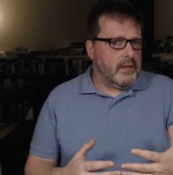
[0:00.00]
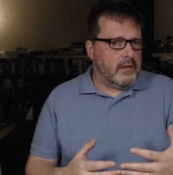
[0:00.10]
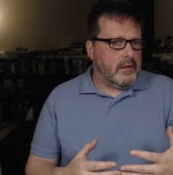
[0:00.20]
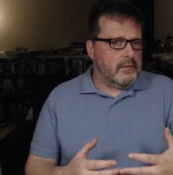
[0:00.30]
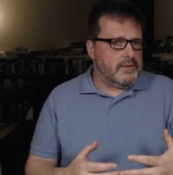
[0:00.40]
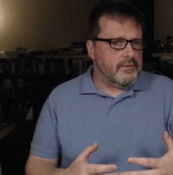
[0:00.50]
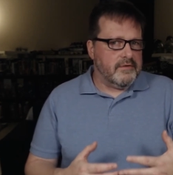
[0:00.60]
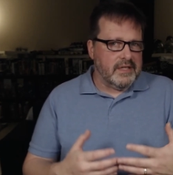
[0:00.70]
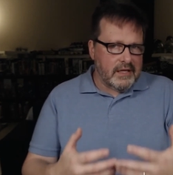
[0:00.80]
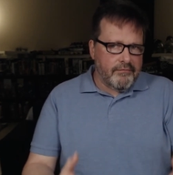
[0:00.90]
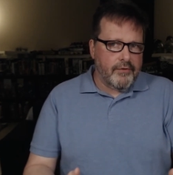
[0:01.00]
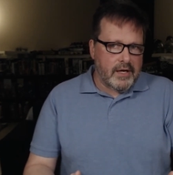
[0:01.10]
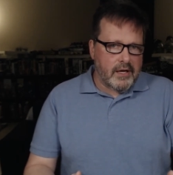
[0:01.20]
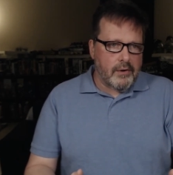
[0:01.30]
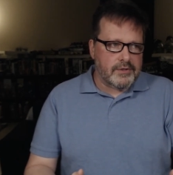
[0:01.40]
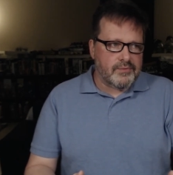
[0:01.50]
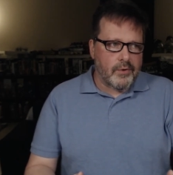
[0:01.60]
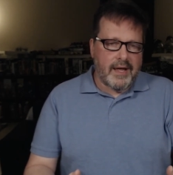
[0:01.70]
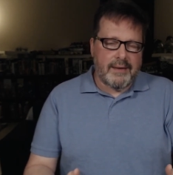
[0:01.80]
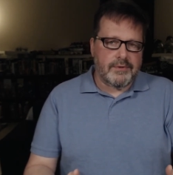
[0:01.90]
sort of delivery goes, we're
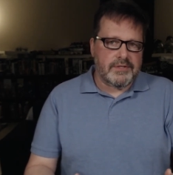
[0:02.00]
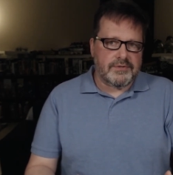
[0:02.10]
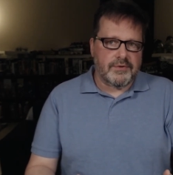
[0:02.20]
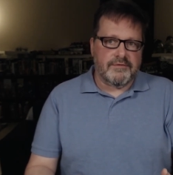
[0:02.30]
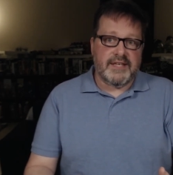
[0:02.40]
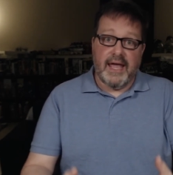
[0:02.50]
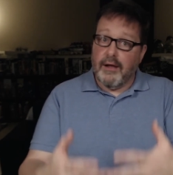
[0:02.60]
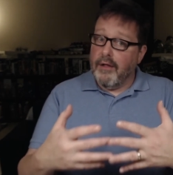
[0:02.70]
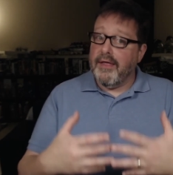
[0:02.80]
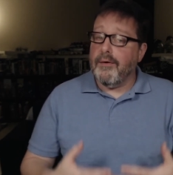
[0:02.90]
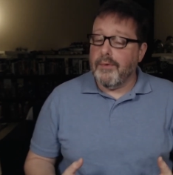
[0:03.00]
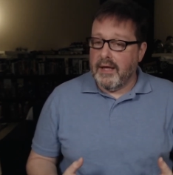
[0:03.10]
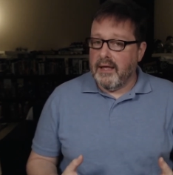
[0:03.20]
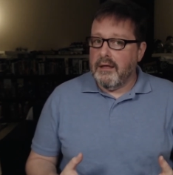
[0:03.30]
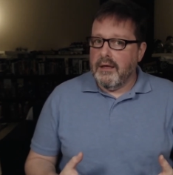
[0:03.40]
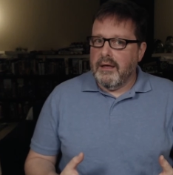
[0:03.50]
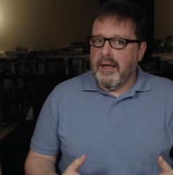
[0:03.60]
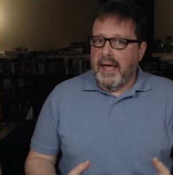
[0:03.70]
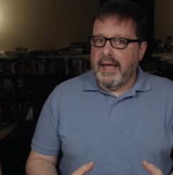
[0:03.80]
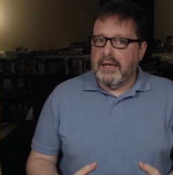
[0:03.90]
able to sort of take all that away,
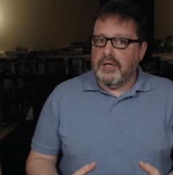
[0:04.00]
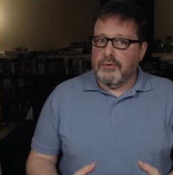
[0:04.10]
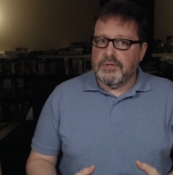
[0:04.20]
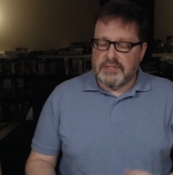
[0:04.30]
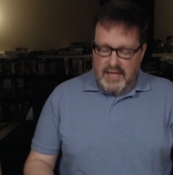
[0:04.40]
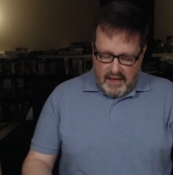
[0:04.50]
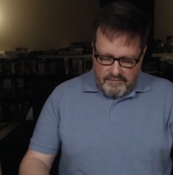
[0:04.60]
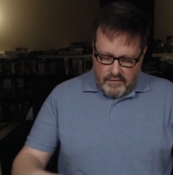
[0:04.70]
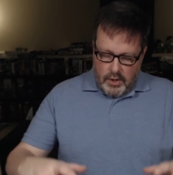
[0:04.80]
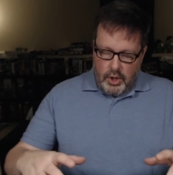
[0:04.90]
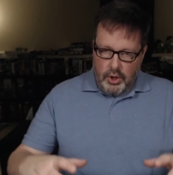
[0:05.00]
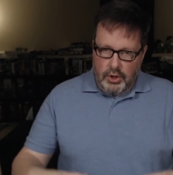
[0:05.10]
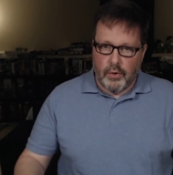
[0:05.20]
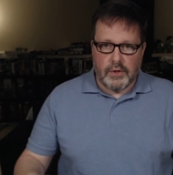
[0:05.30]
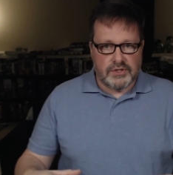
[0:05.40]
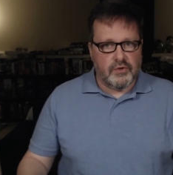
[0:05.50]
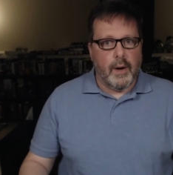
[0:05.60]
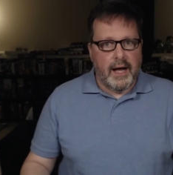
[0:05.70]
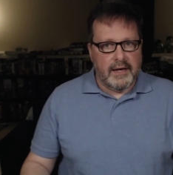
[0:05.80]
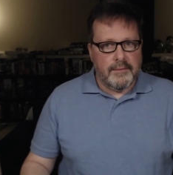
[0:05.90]
and you just have your
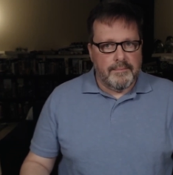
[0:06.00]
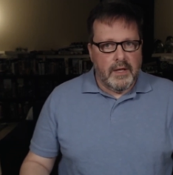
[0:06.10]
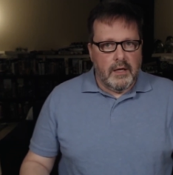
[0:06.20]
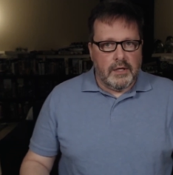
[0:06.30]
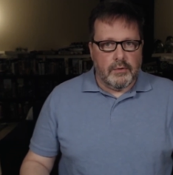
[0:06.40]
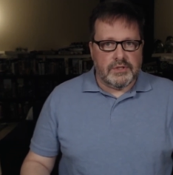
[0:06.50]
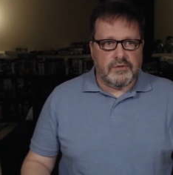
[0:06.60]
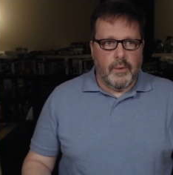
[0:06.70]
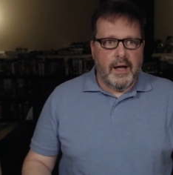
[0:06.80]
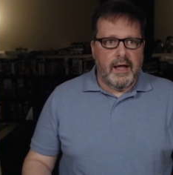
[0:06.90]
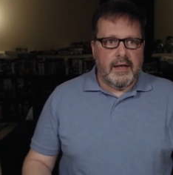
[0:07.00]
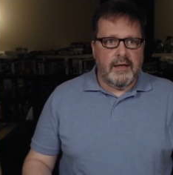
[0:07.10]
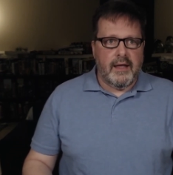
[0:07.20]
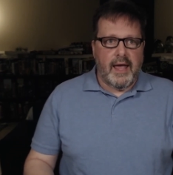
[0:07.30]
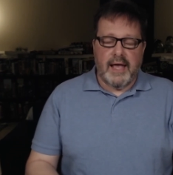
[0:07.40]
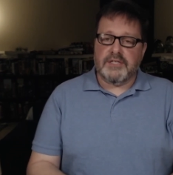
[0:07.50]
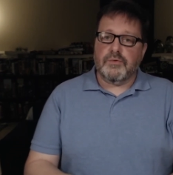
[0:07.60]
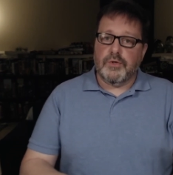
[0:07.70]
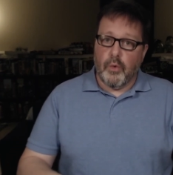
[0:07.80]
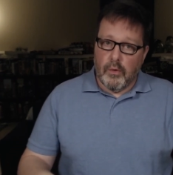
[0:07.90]
squad. Your squad has
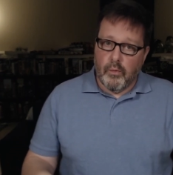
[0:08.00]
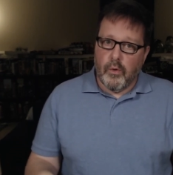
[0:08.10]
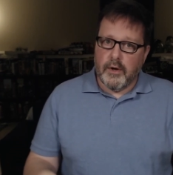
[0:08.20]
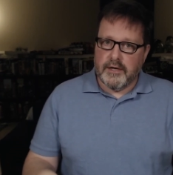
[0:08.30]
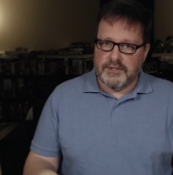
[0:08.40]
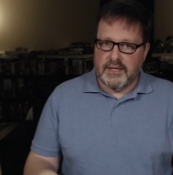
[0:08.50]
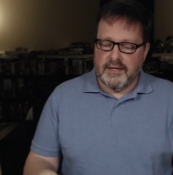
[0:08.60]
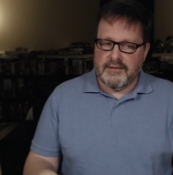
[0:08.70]
your warriors in it.